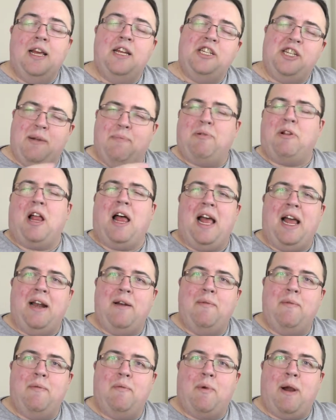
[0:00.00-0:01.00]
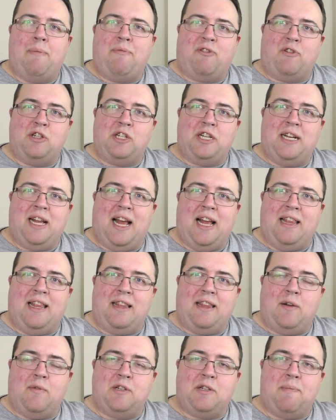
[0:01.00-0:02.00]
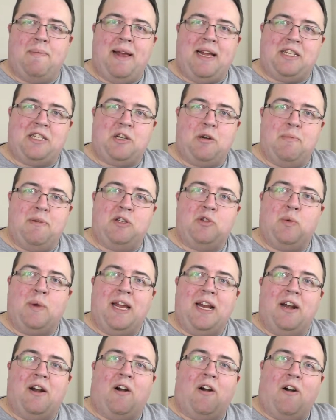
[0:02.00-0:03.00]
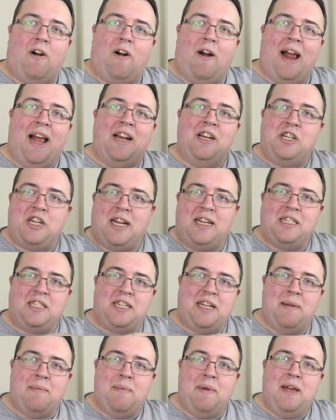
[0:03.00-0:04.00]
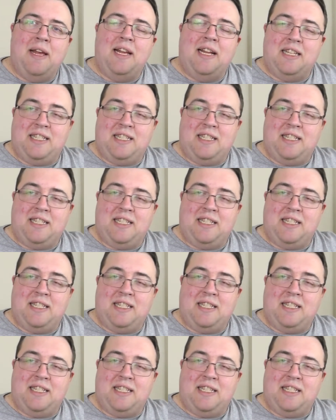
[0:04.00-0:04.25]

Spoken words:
She implied right before she died that there was a Master between her and John Sim.